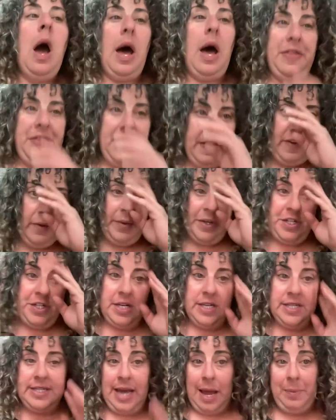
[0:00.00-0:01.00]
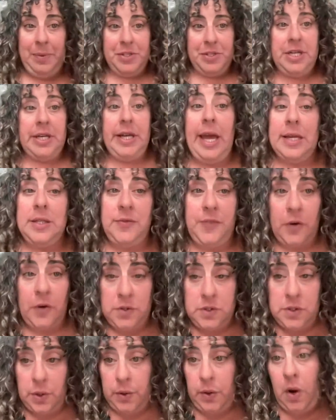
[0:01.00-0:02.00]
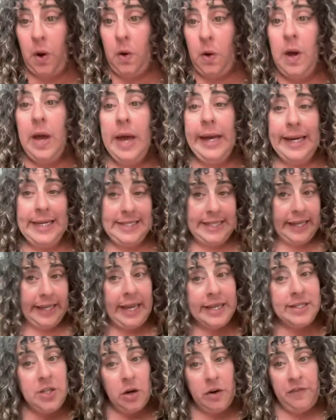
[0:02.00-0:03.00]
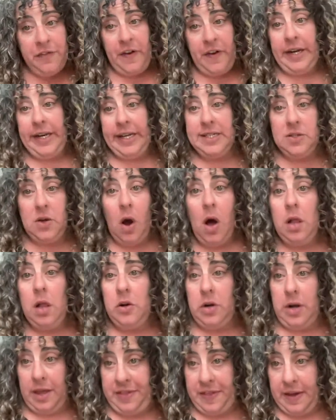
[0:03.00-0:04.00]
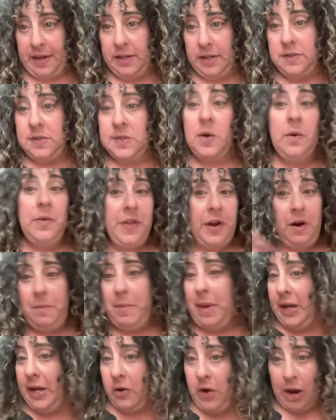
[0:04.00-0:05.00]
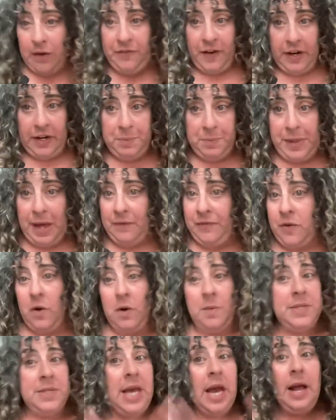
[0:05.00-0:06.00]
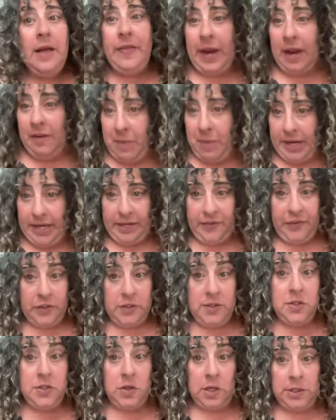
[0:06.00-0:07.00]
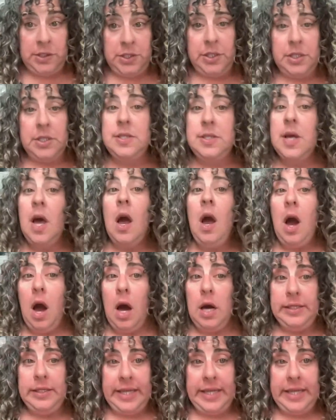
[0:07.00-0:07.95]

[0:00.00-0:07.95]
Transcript: a thing that we should establish in case folks don't know is that Kickstarter funding is all or nothing. So there are many crowdfunding platforms that have many different structures. On